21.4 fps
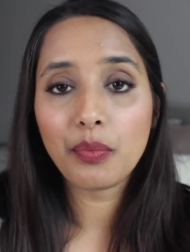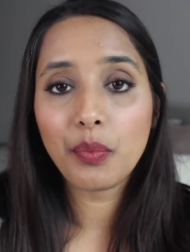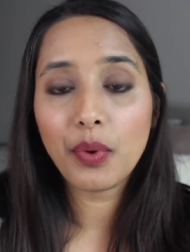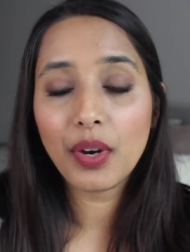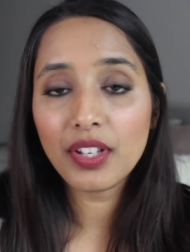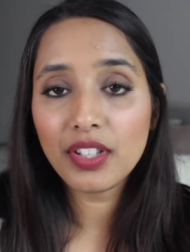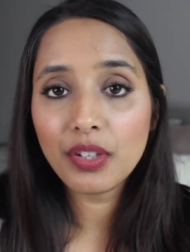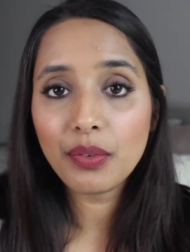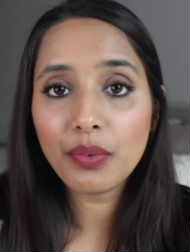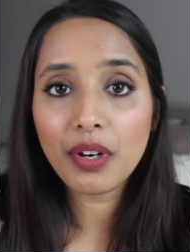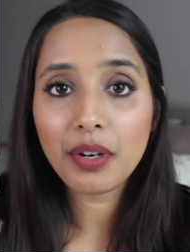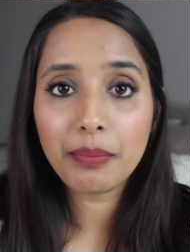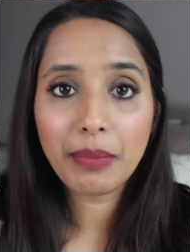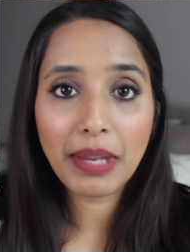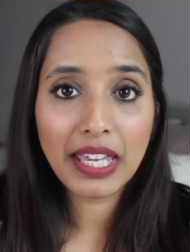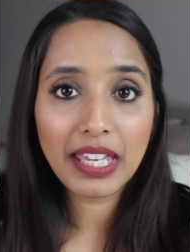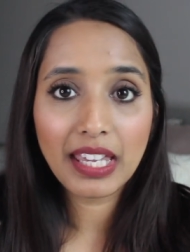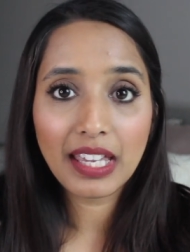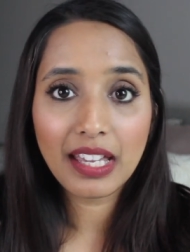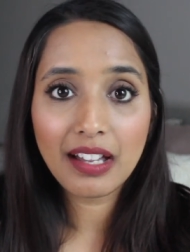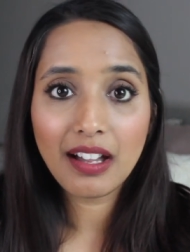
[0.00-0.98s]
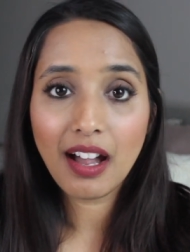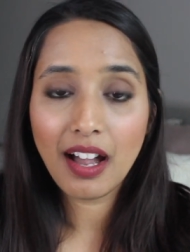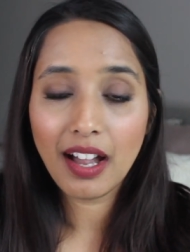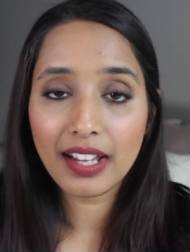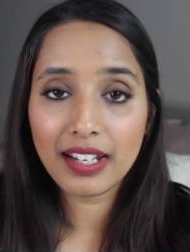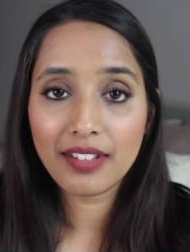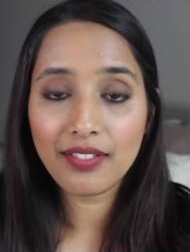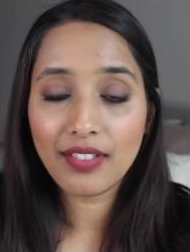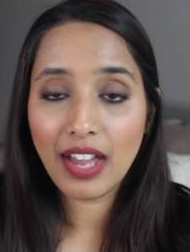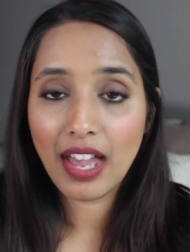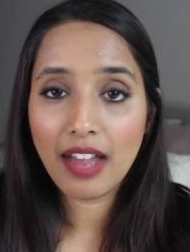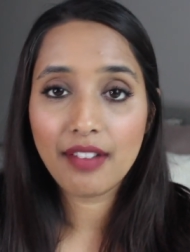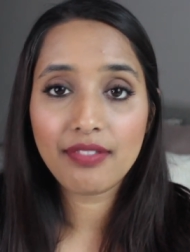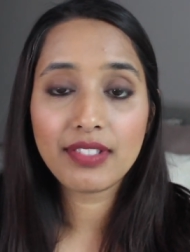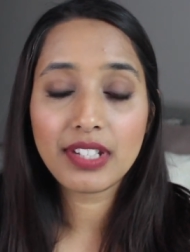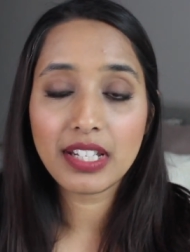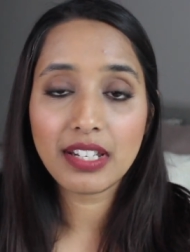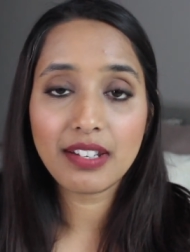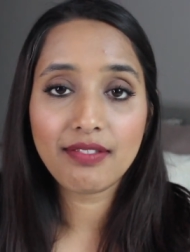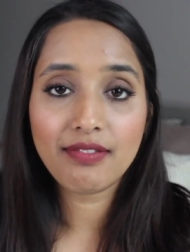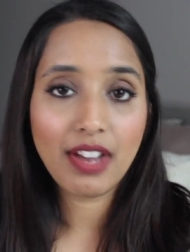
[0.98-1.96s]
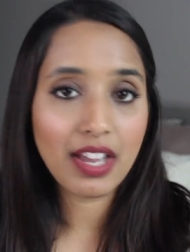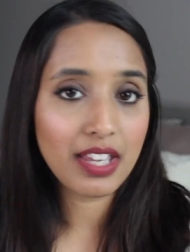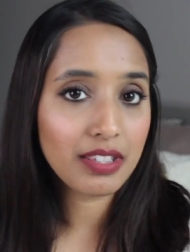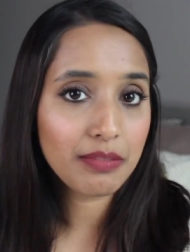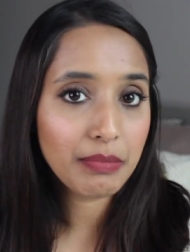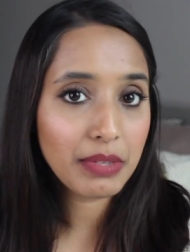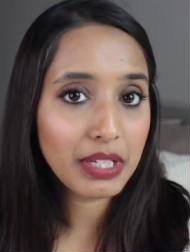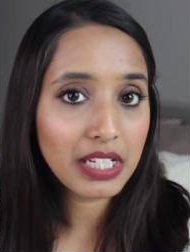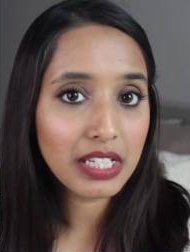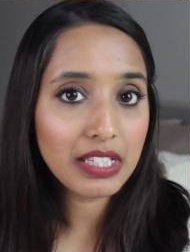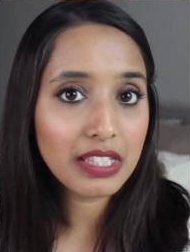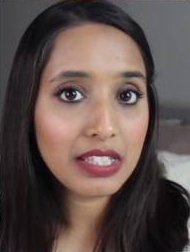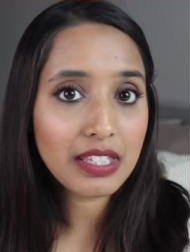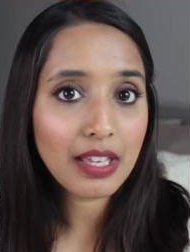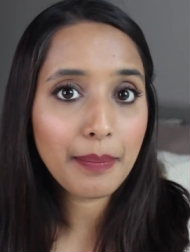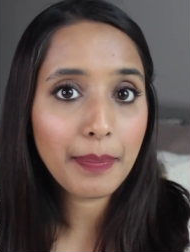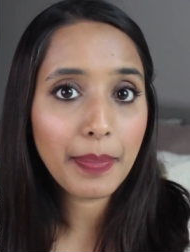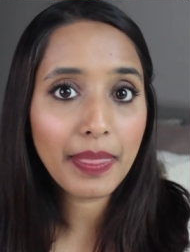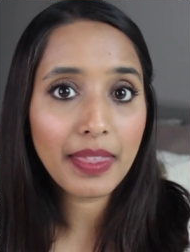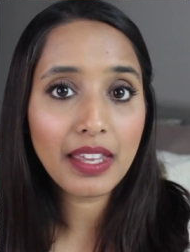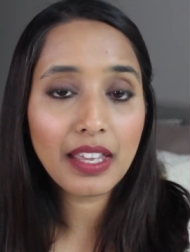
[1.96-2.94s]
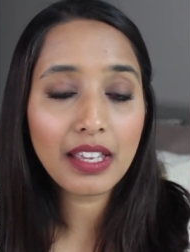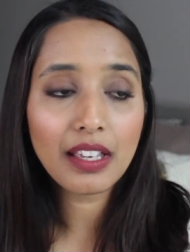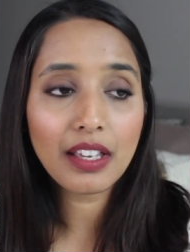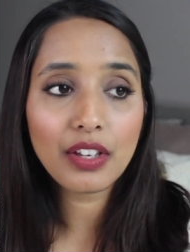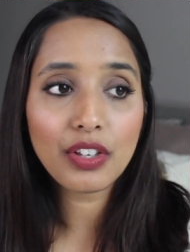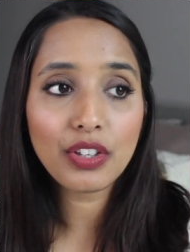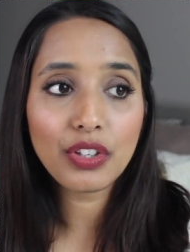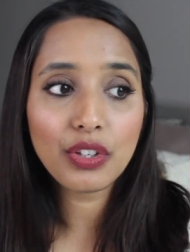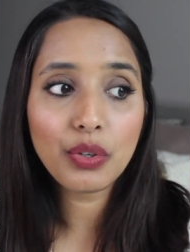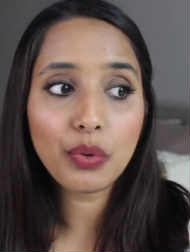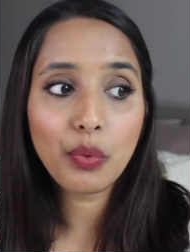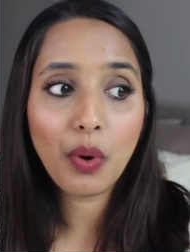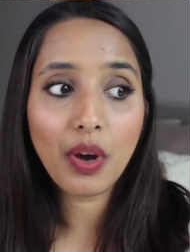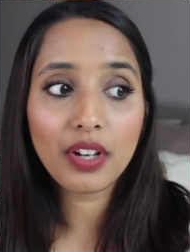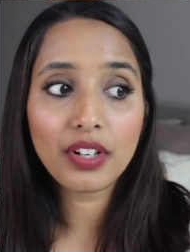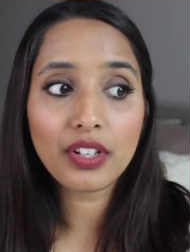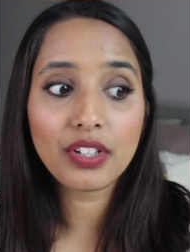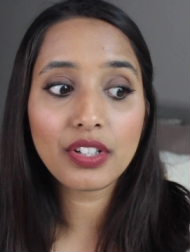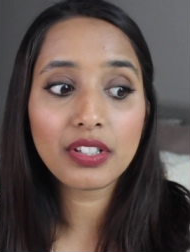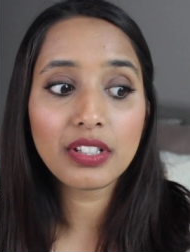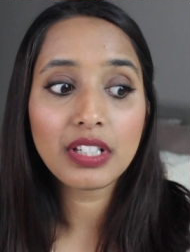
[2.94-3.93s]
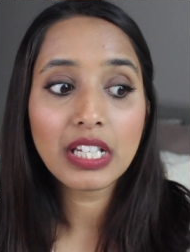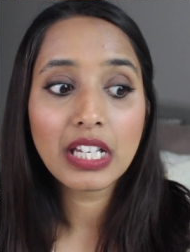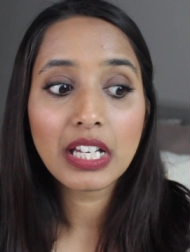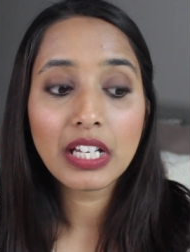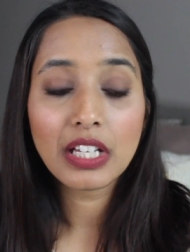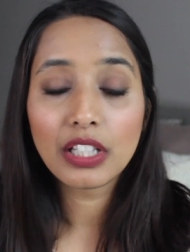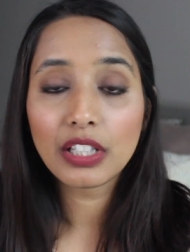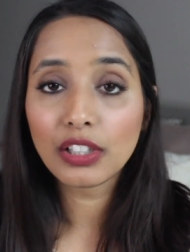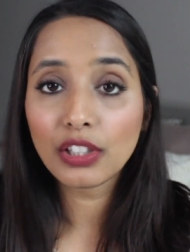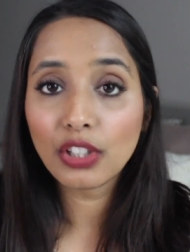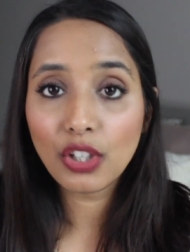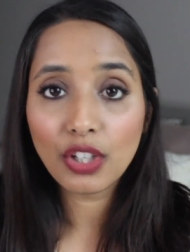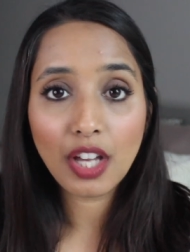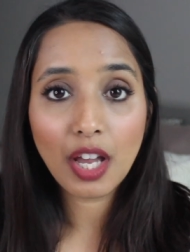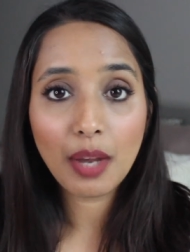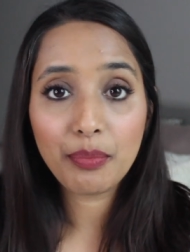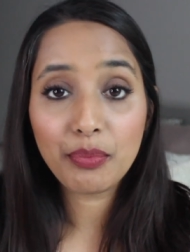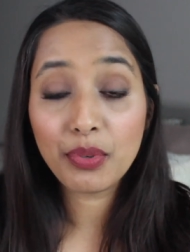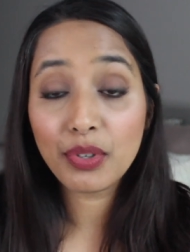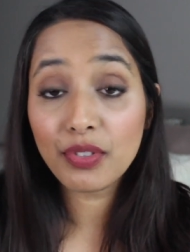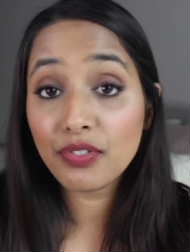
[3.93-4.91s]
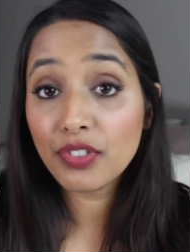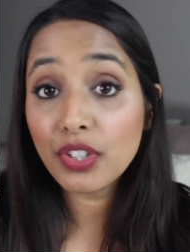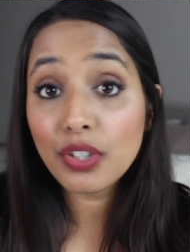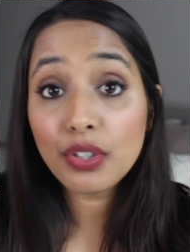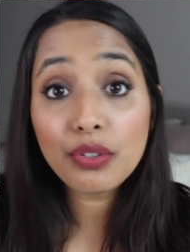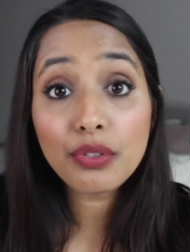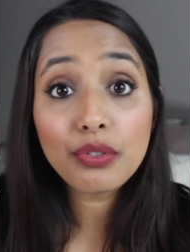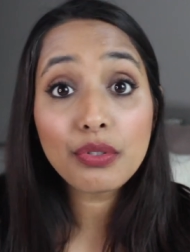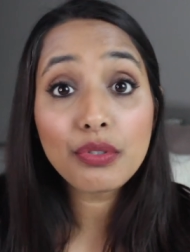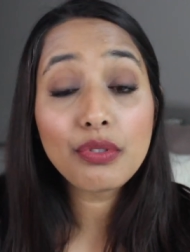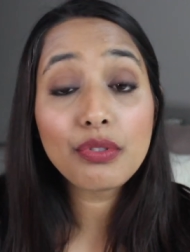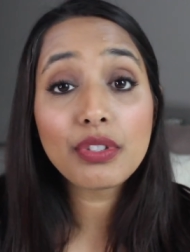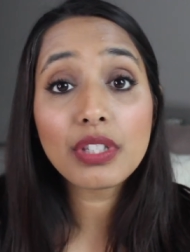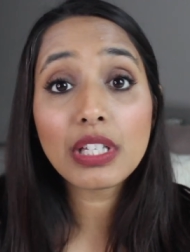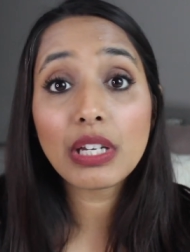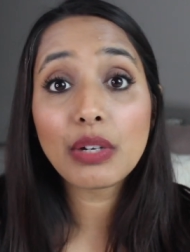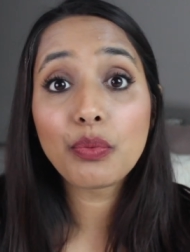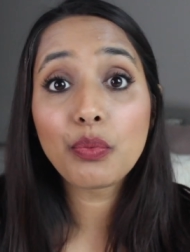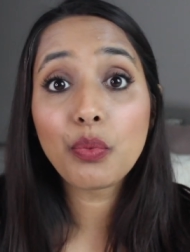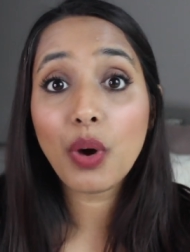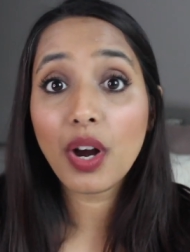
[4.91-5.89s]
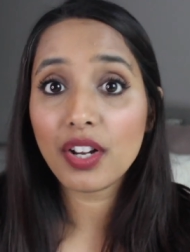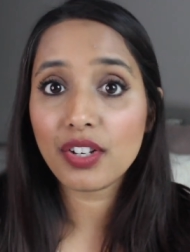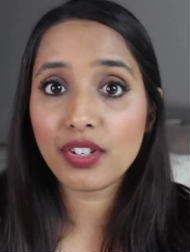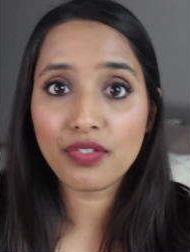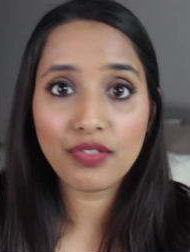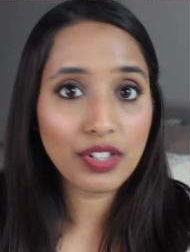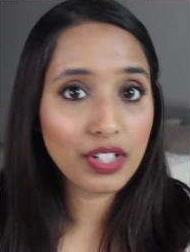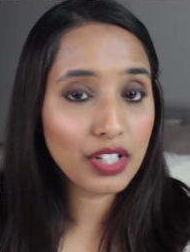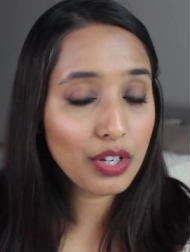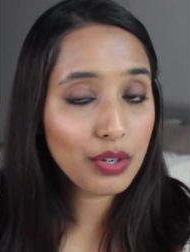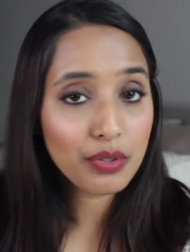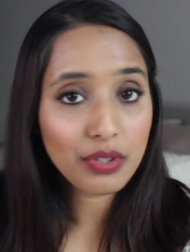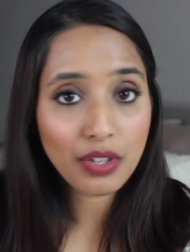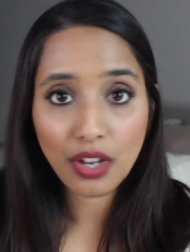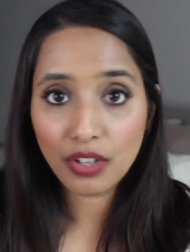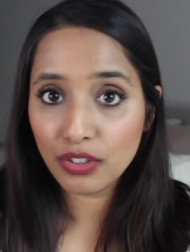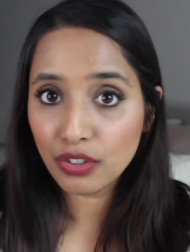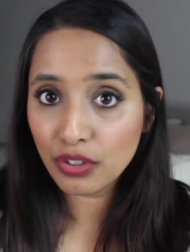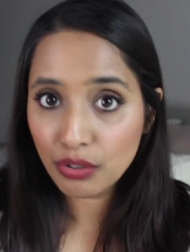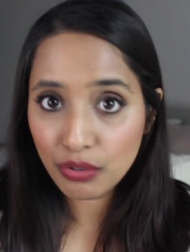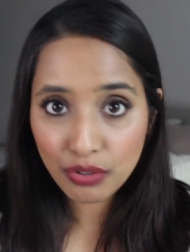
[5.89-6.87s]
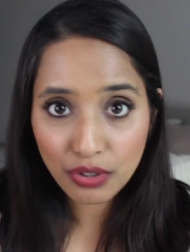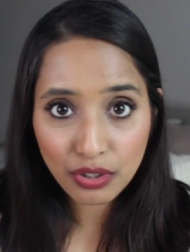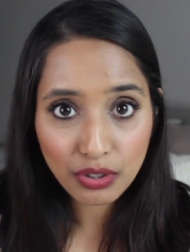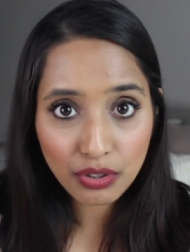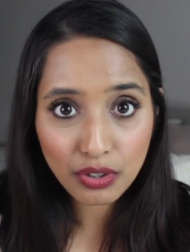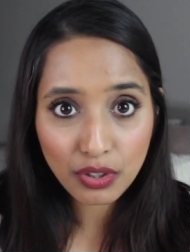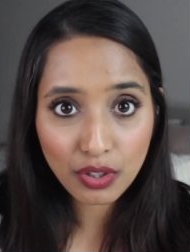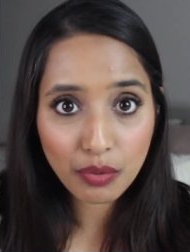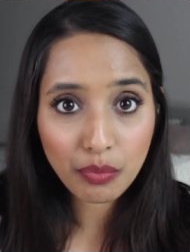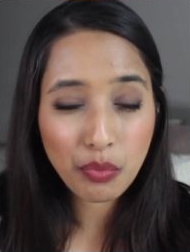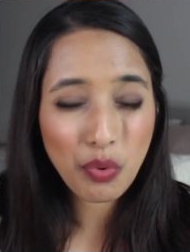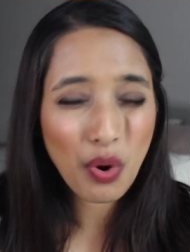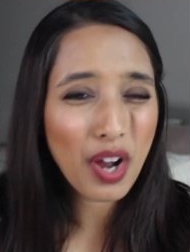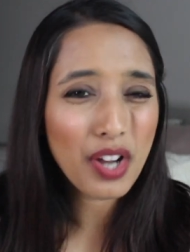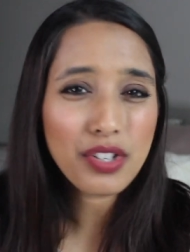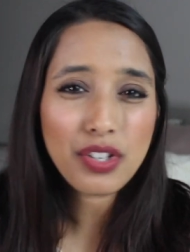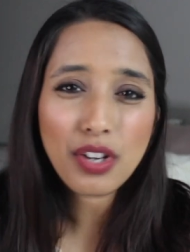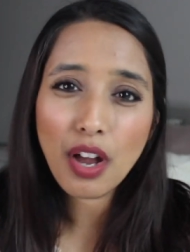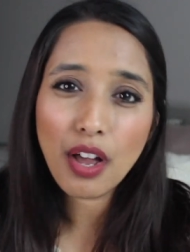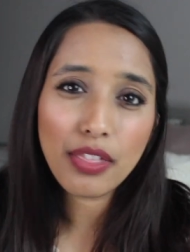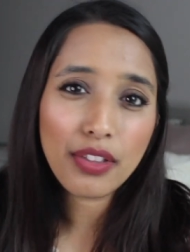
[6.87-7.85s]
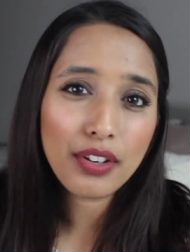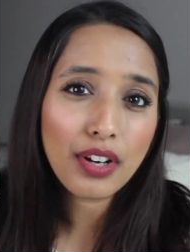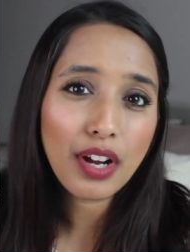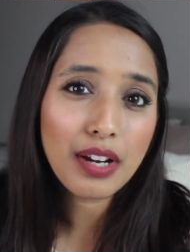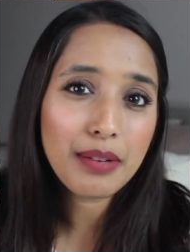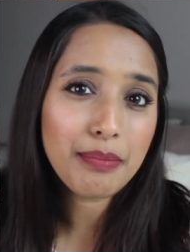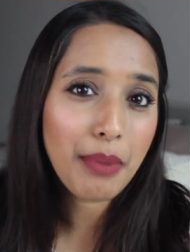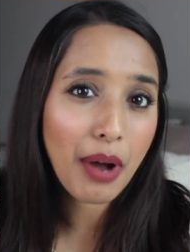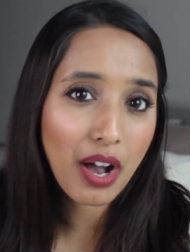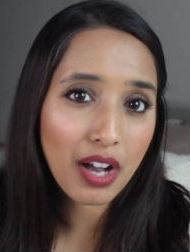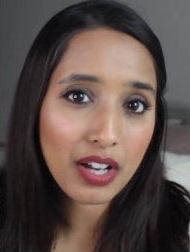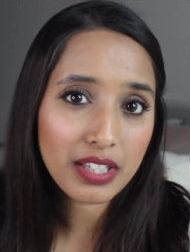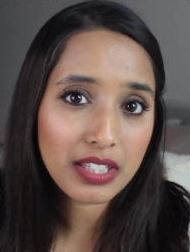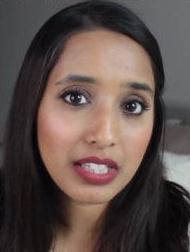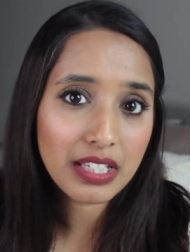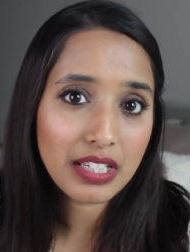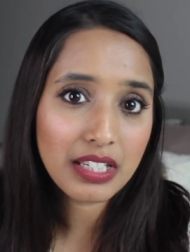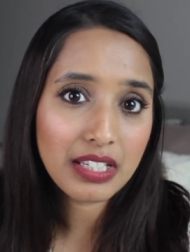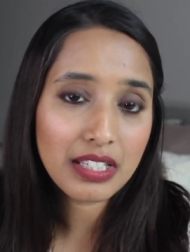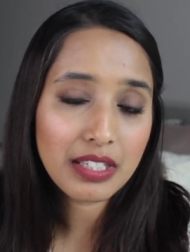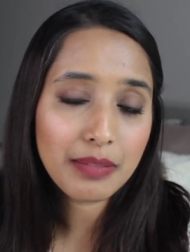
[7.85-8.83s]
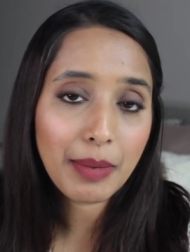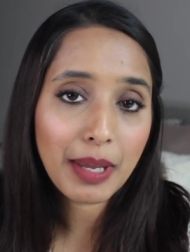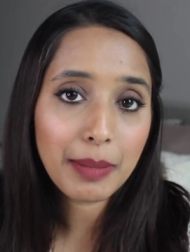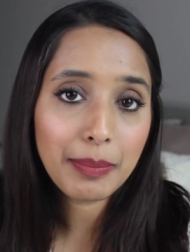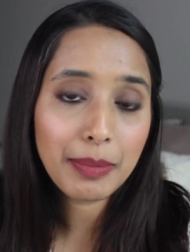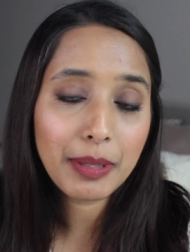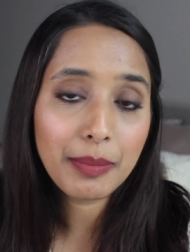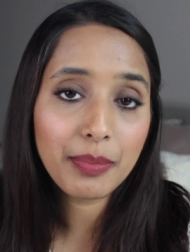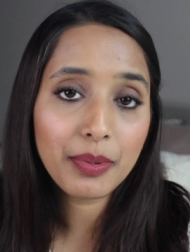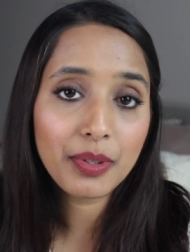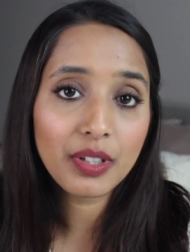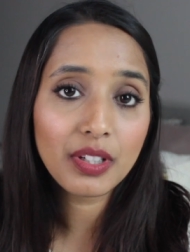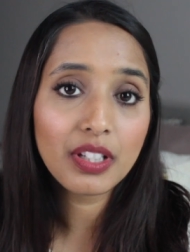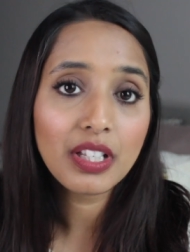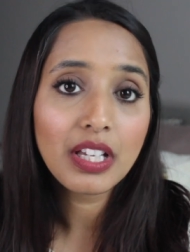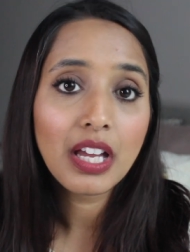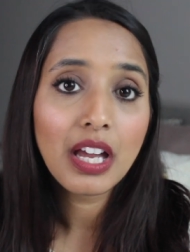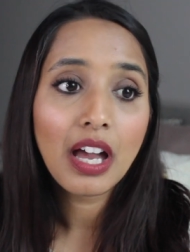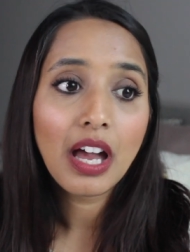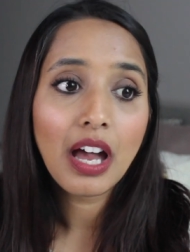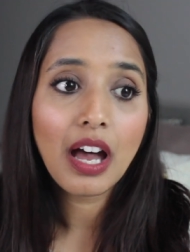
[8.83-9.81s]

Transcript: when you are making kind of a hefty investment in something, you want to look up reviews, watch videos on YouTube, watch other unboxings by people.